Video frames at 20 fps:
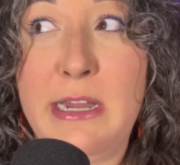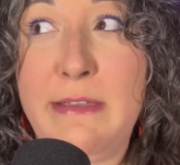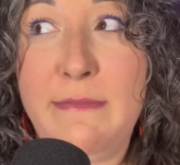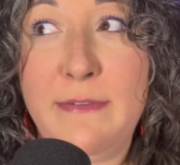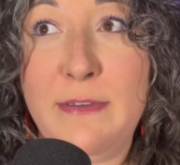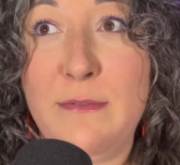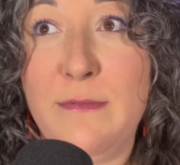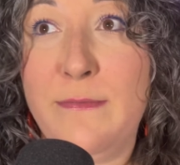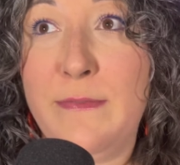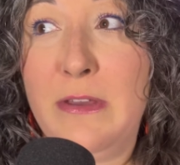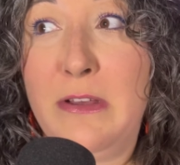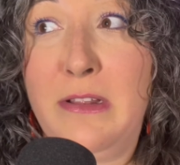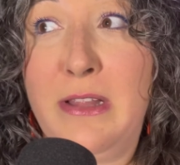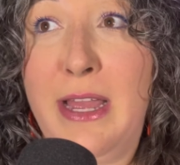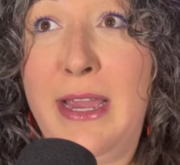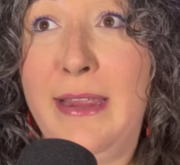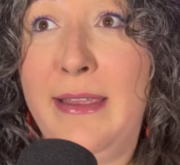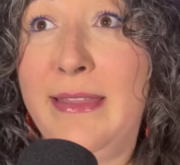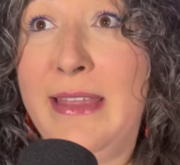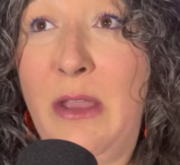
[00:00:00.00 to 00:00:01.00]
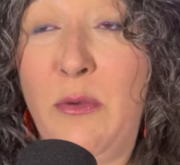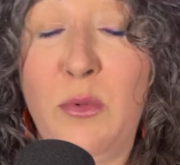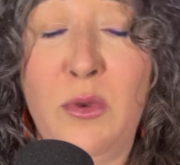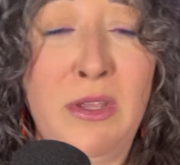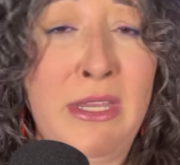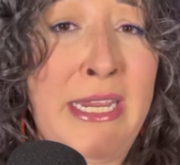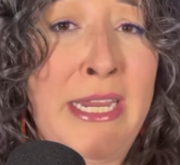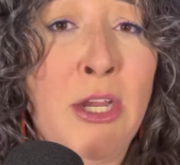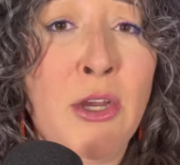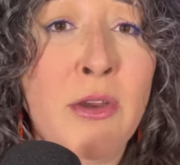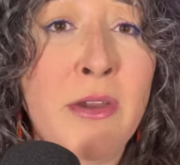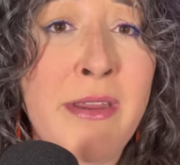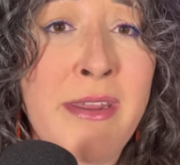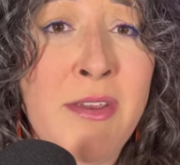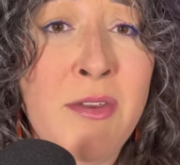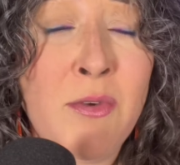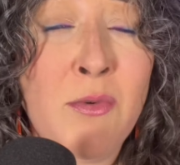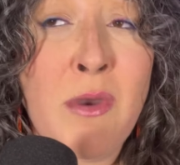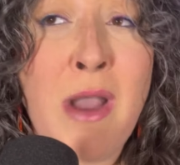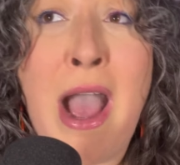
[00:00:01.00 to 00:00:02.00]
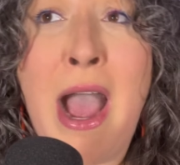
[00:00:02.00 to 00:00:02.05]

if you feel like they will hear you.